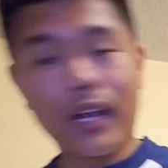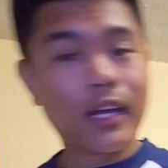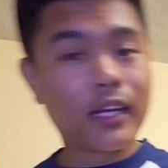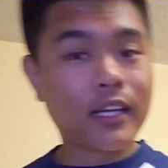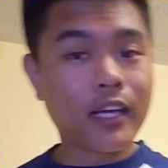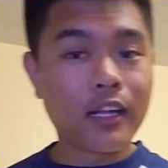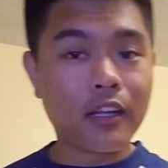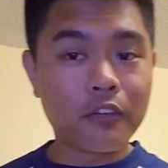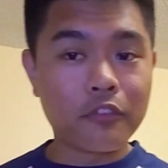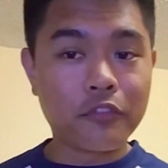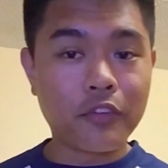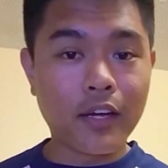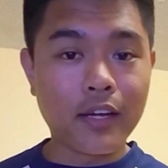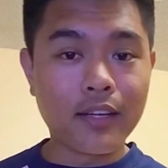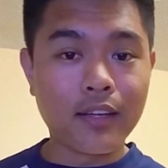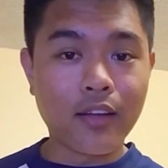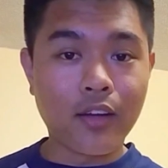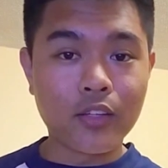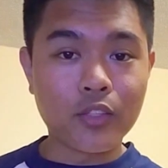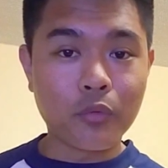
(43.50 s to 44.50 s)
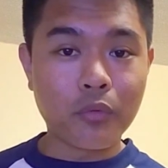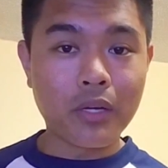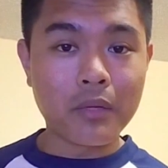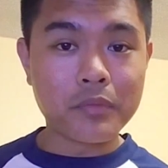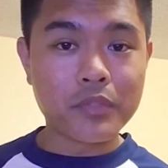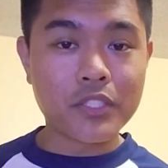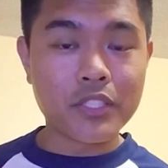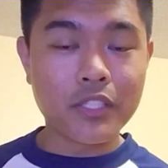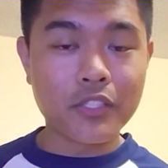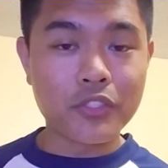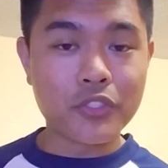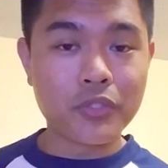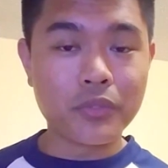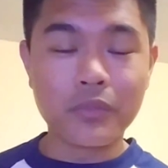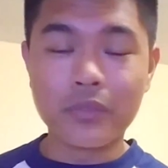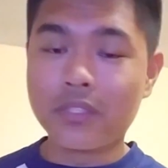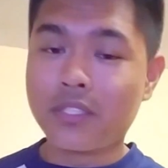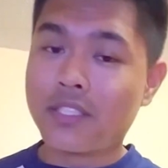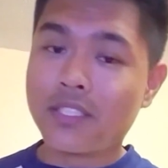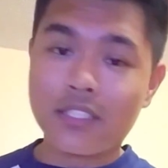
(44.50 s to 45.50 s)
I cannot find it on the website
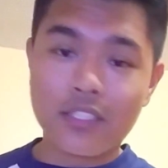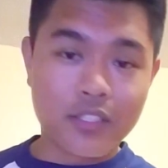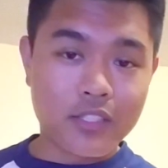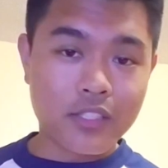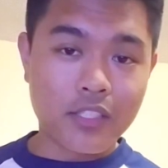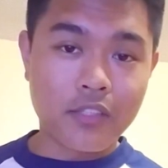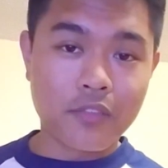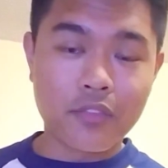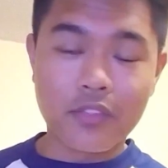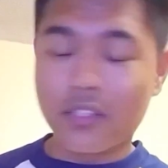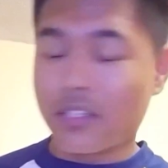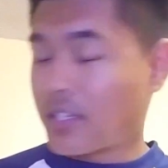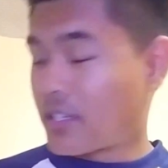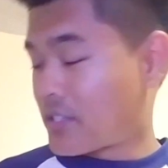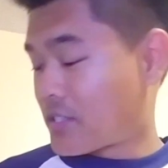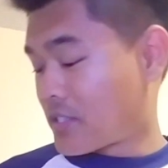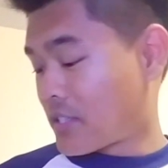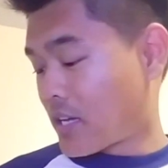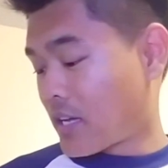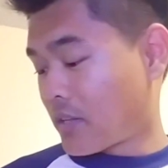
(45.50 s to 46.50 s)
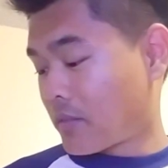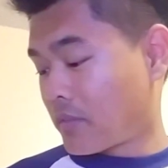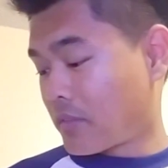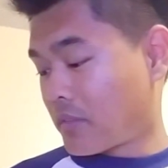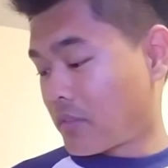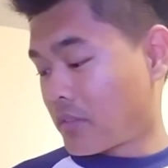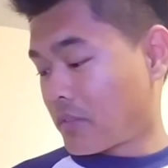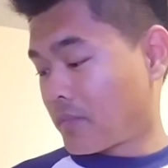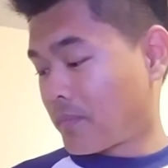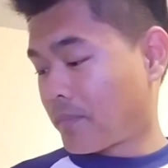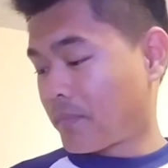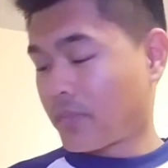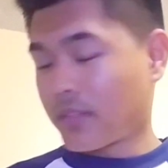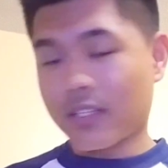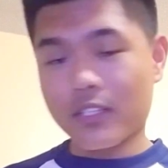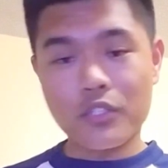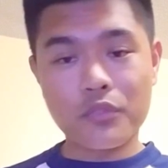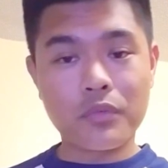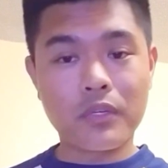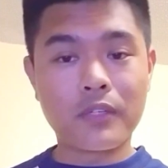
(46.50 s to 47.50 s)
too to give you guys that
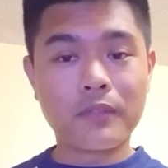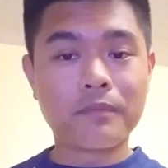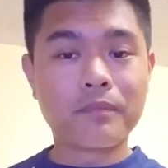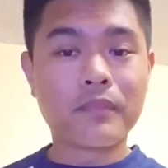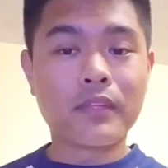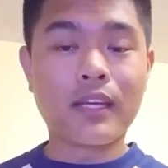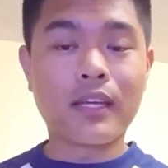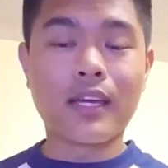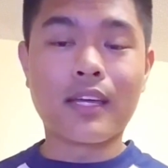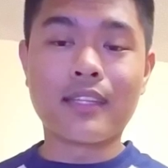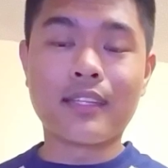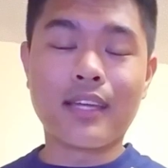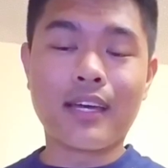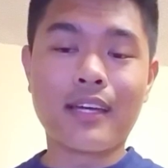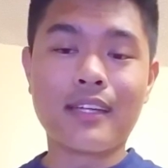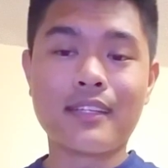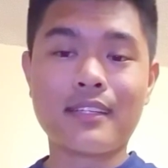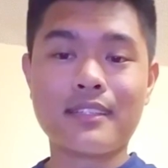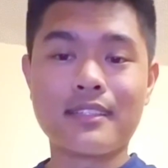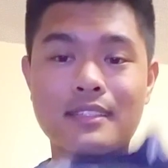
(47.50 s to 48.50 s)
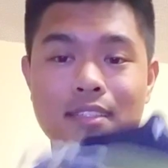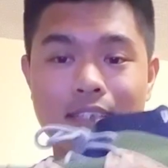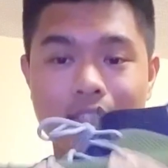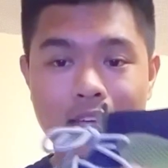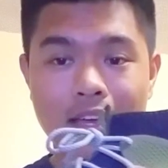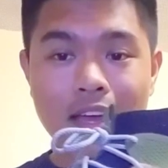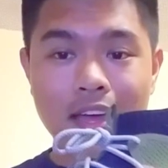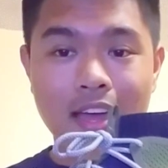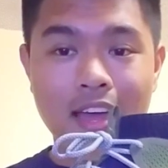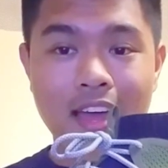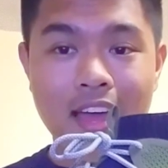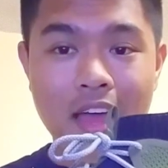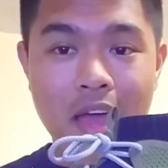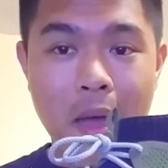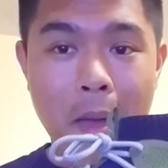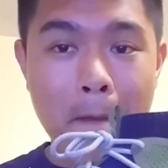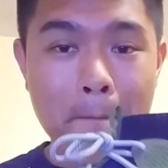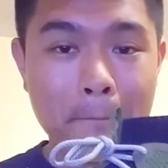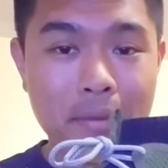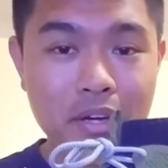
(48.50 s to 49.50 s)
as well. And that is,
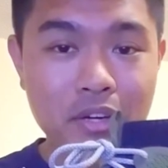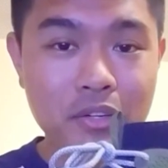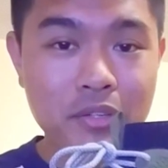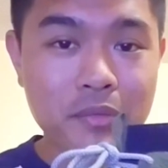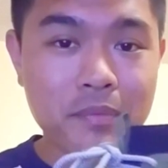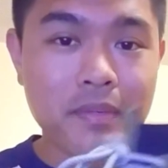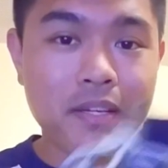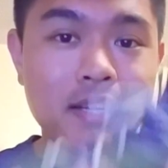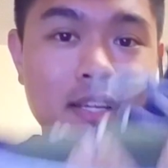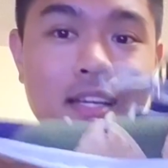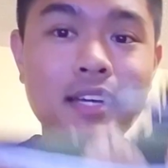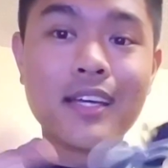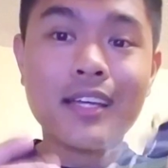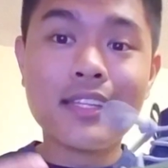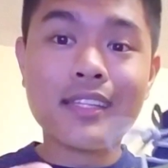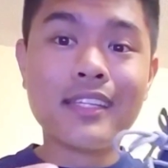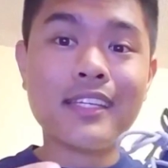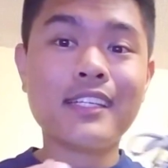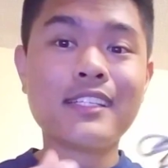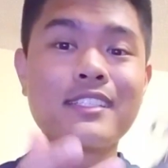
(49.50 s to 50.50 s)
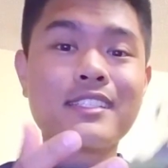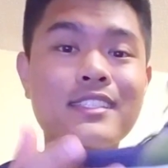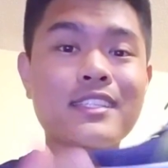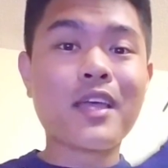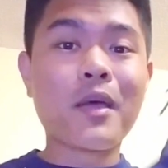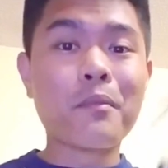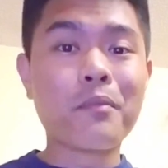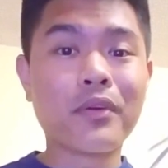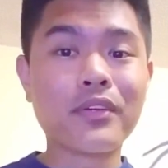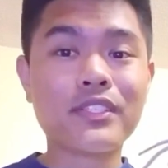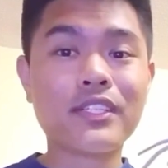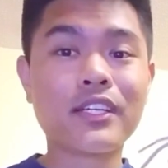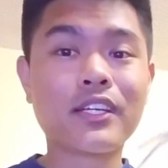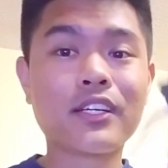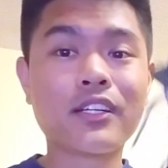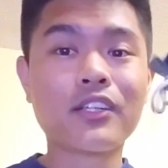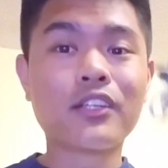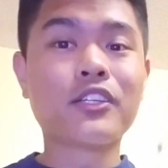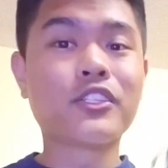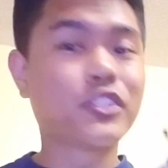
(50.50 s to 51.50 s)
boom, this
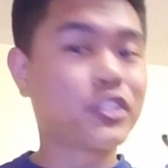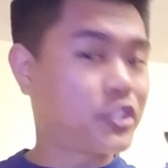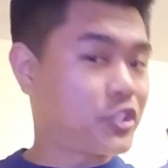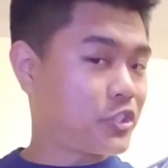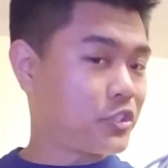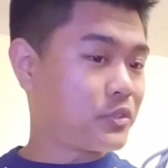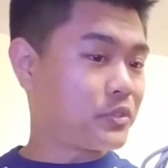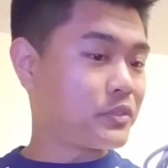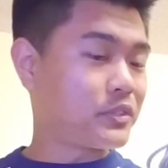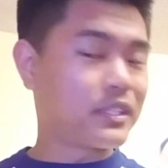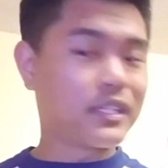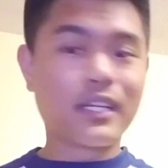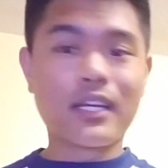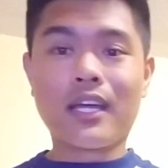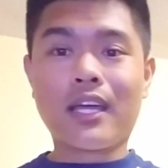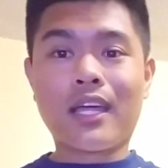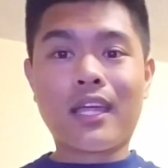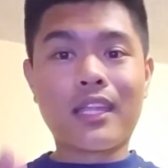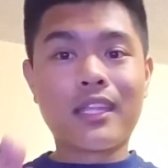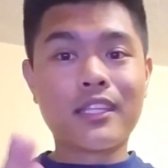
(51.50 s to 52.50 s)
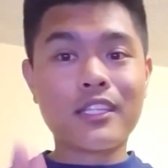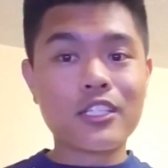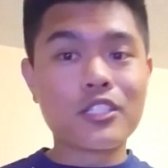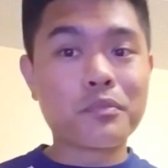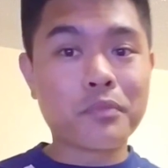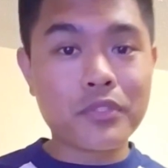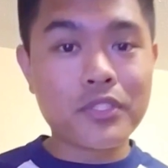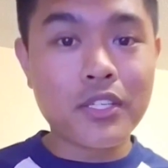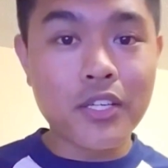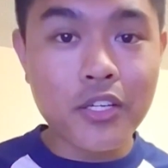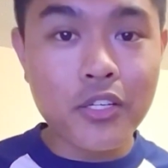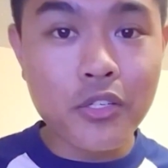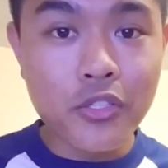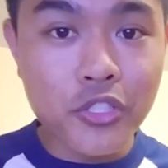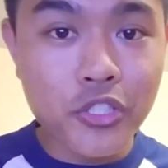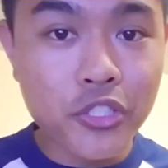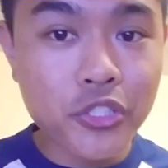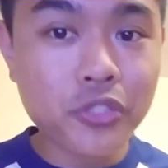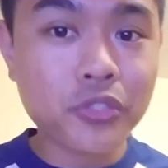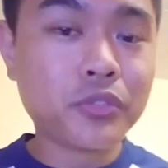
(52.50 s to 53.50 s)
particular shoe. This particular
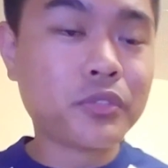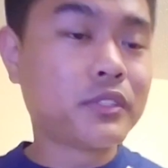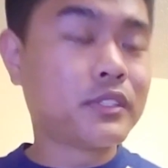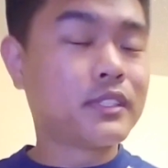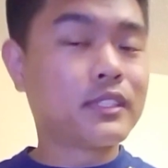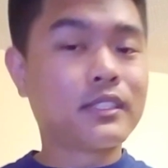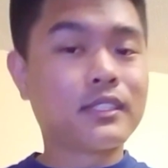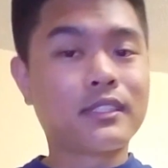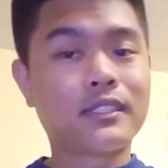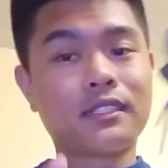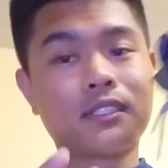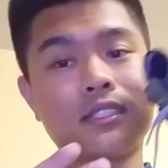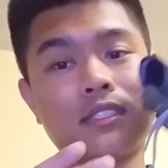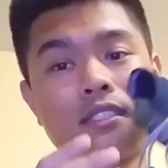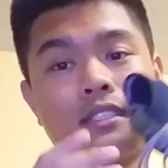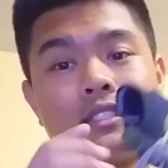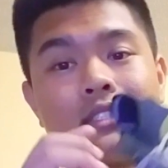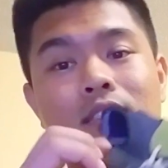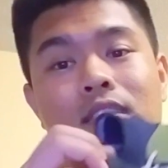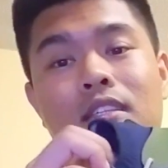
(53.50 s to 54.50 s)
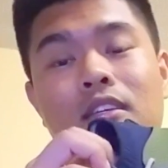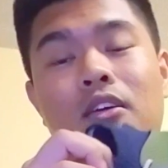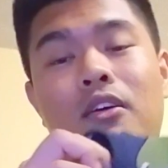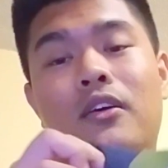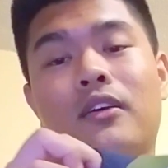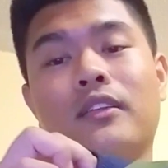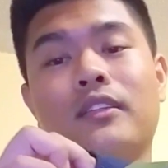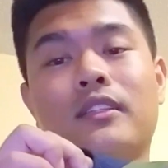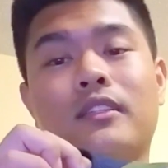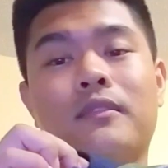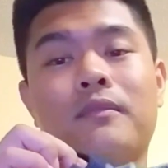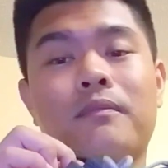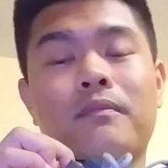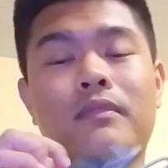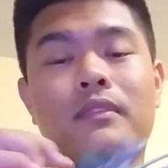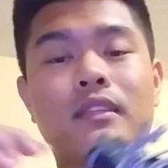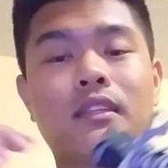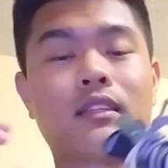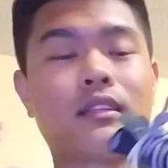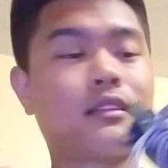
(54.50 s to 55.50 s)
shoe is called
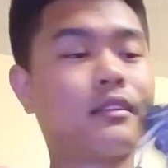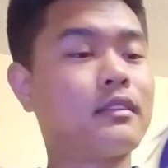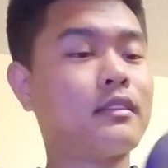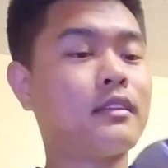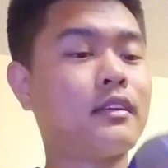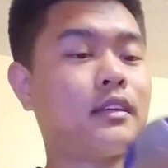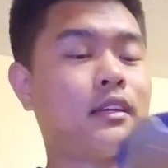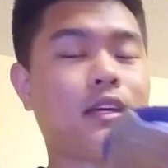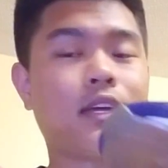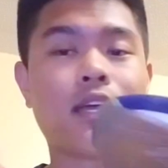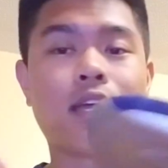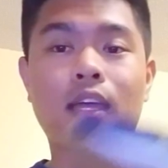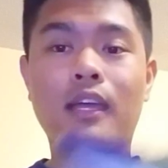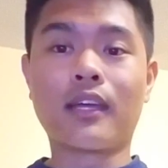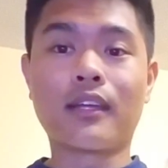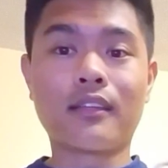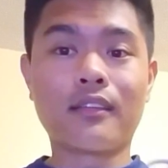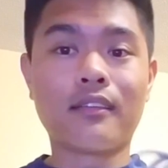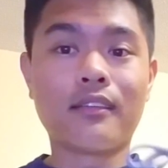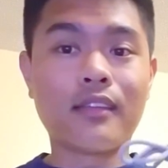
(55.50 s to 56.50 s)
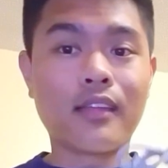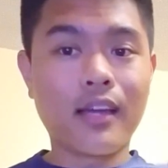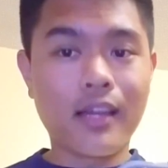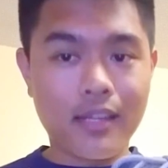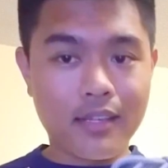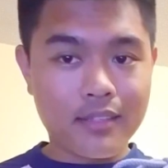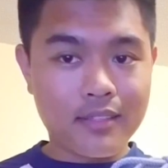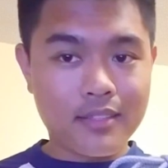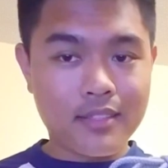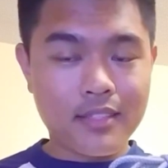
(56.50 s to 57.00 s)
the Ignite